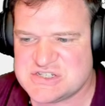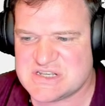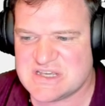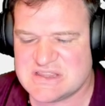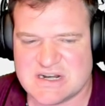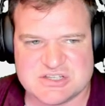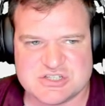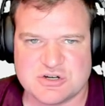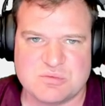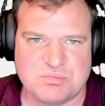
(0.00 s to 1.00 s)
think that at a
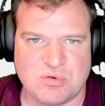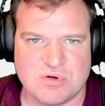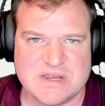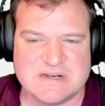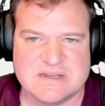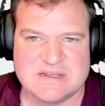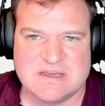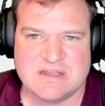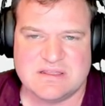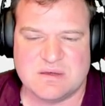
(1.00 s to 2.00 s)
certain point,
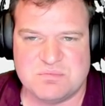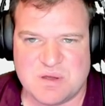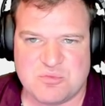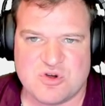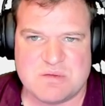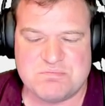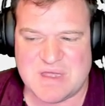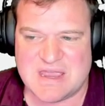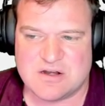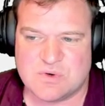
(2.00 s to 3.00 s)
the memory
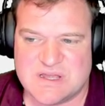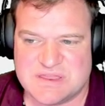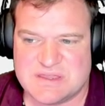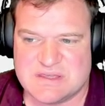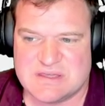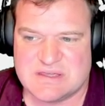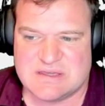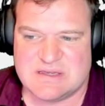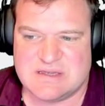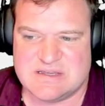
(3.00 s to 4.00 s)
bandwidth
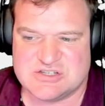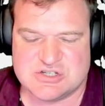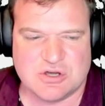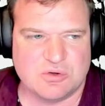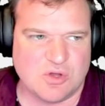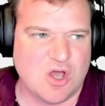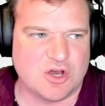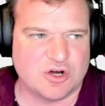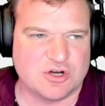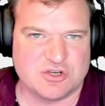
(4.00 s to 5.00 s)
is no
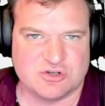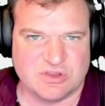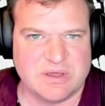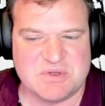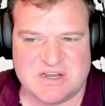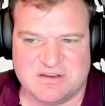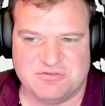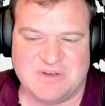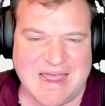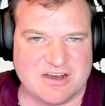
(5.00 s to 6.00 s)
longer your limiting
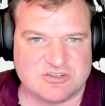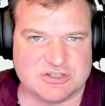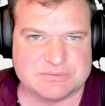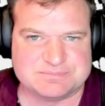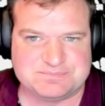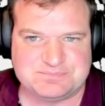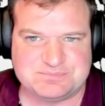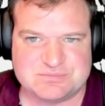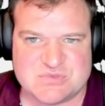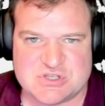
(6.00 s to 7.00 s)
factor.
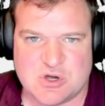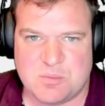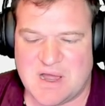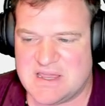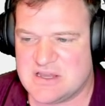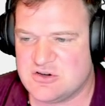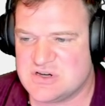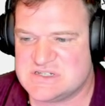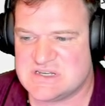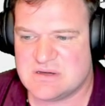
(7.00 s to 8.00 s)
So by
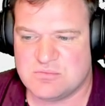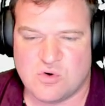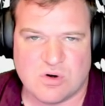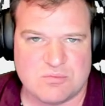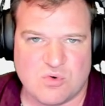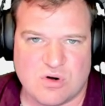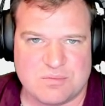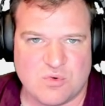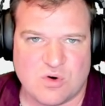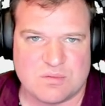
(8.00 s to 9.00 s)
increasing it more and more
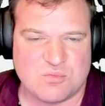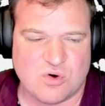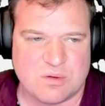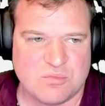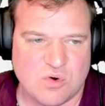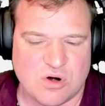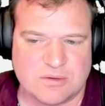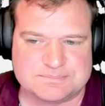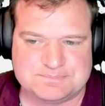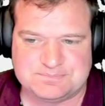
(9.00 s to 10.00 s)
and more and more and
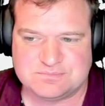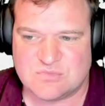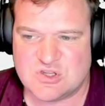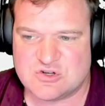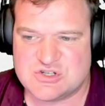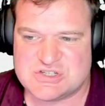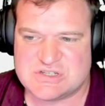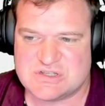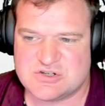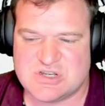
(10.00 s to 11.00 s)
more, you're just
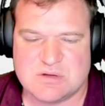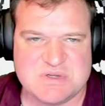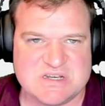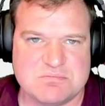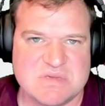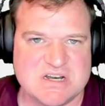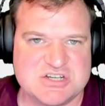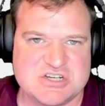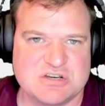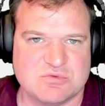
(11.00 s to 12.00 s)
there's going to be
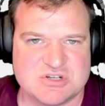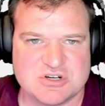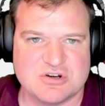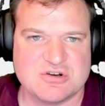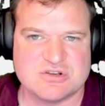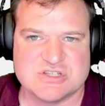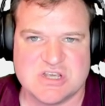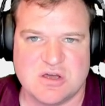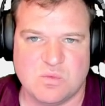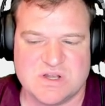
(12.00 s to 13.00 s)
diminishing returns
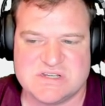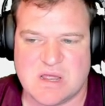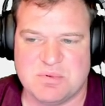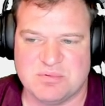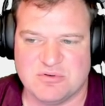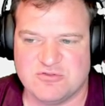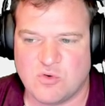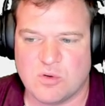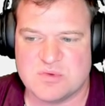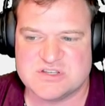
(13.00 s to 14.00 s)
on what type of
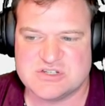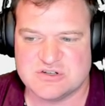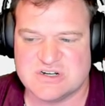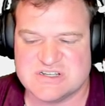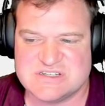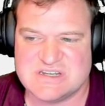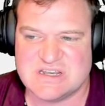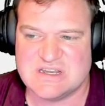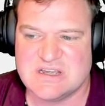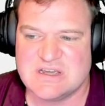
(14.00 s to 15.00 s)
performance you're going to
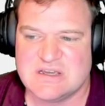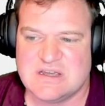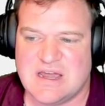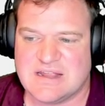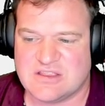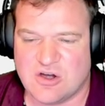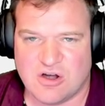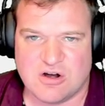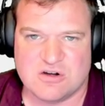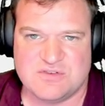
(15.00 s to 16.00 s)
see. At the
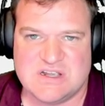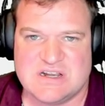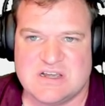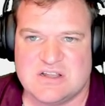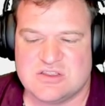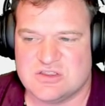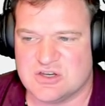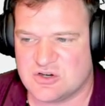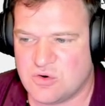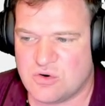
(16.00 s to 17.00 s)
heart of it,
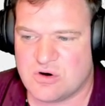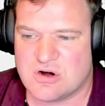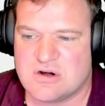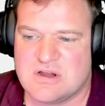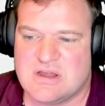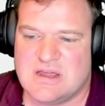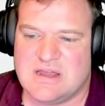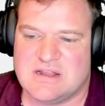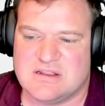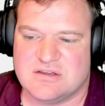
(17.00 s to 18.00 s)
the core
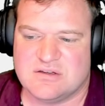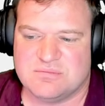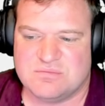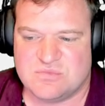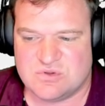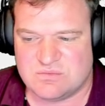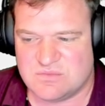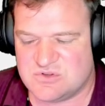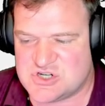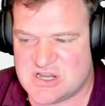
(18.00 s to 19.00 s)
and the
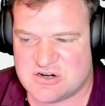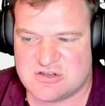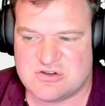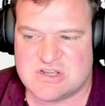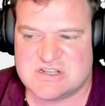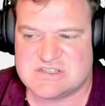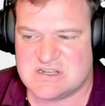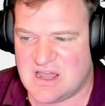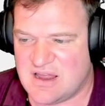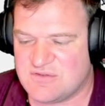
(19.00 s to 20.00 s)
shader units
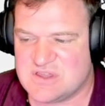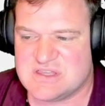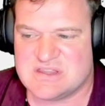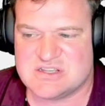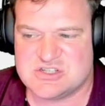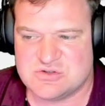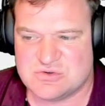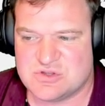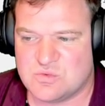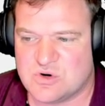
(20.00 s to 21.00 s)
and everything that's
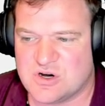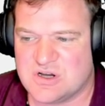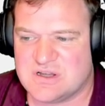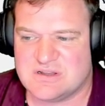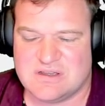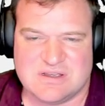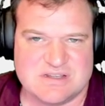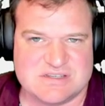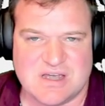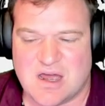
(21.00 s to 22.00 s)
doing the work
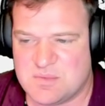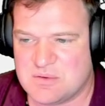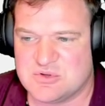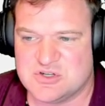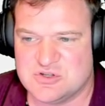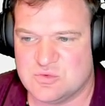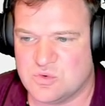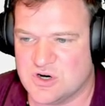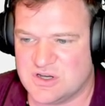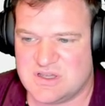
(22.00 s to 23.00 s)
it's got to be able to do the
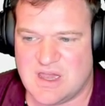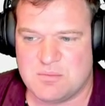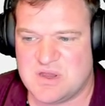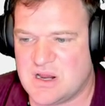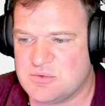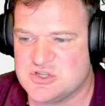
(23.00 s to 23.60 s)
work. Yeah, being able to